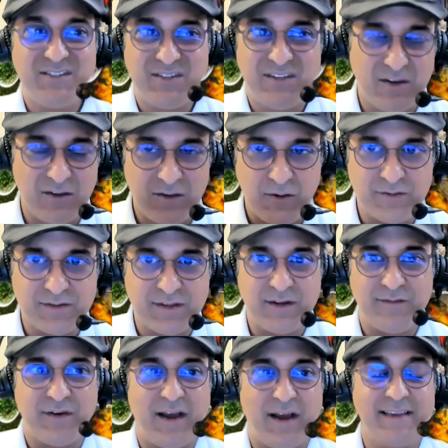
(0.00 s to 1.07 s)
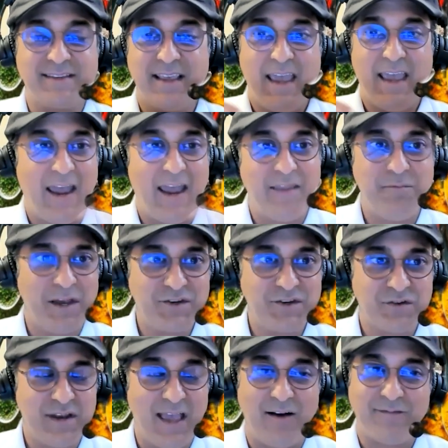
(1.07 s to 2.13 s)
You know, use the device and then measure
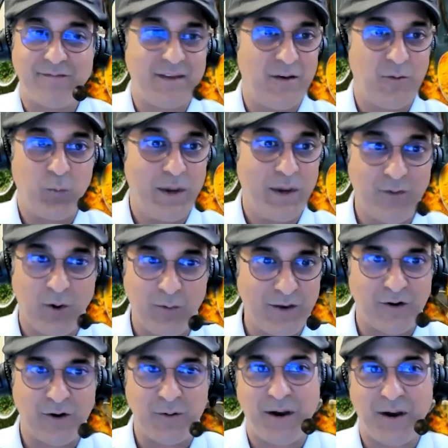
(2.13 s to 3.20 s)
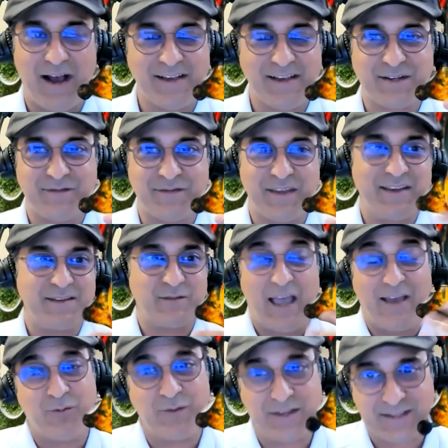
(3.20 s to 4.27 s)
it out. We've only heard positive things.
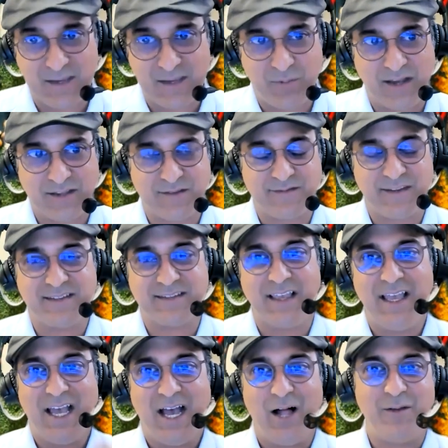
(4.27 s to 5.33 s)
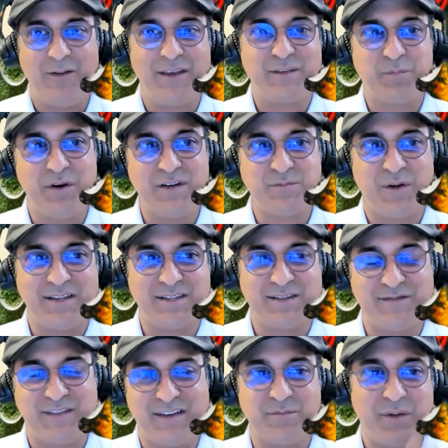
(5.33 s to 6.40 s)
I've only seen positive things, only experienced
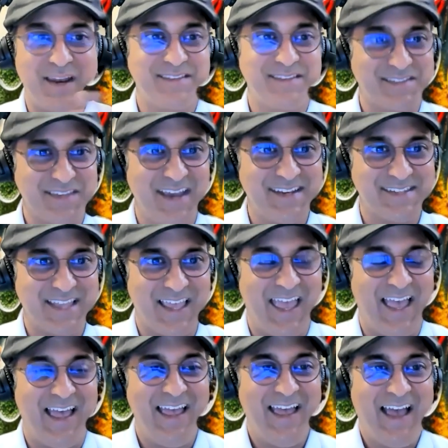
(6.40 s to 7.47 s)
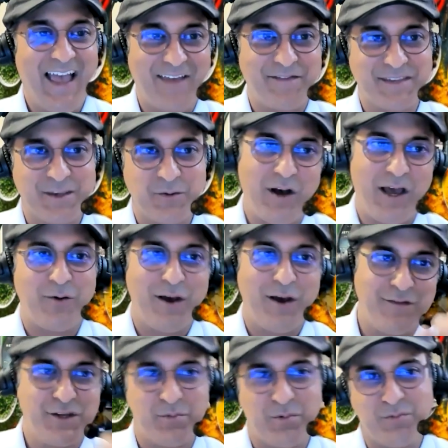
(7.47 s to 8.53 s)
positive things. But as a scientist, I, I have to say, well, I don't have
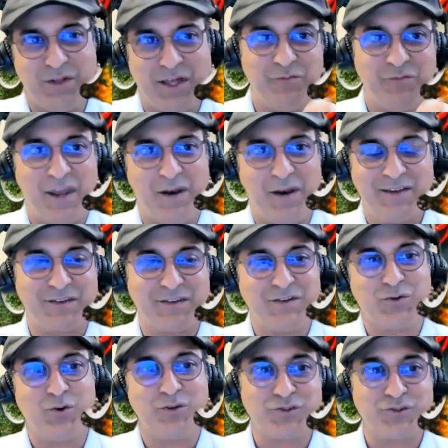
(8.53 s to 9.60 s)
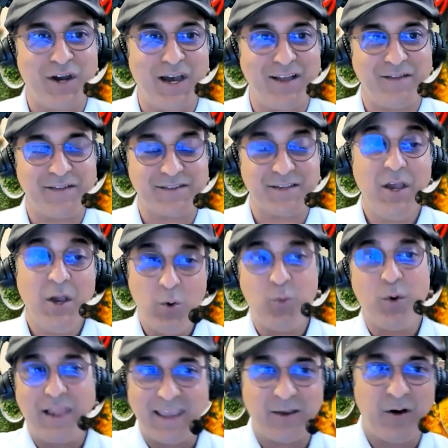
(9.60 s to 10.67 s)
a double blinded randomized controlled trial on this.
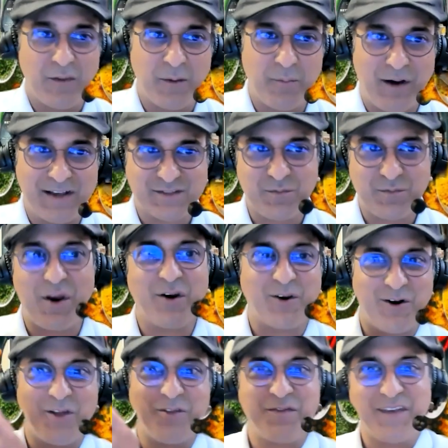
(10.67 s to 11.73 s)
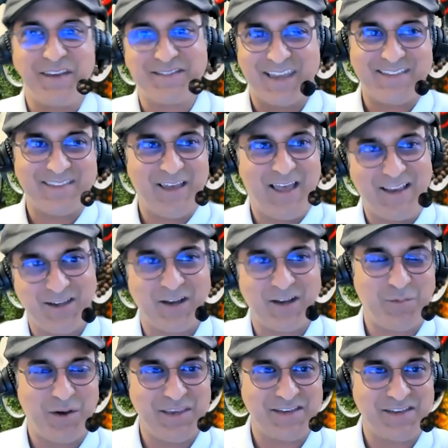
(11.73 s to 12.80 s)
We're like on the Bosmeric or other things like I talked
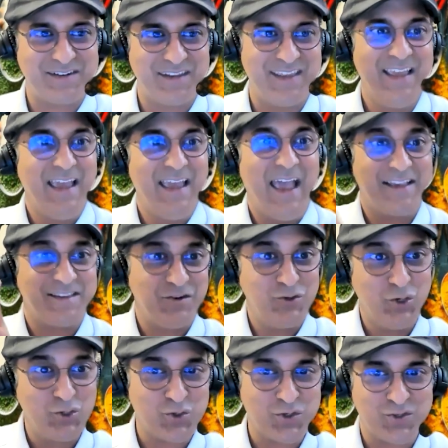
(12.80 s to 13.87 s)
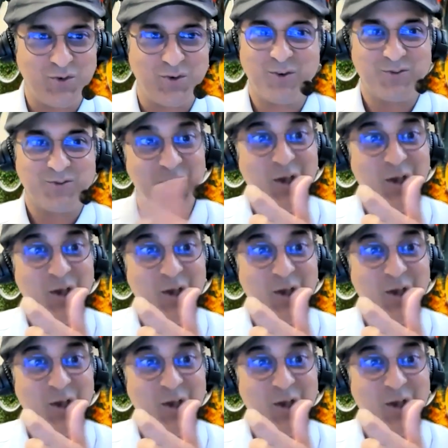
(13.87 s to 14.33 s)
about yesterday as in nutraceuticals.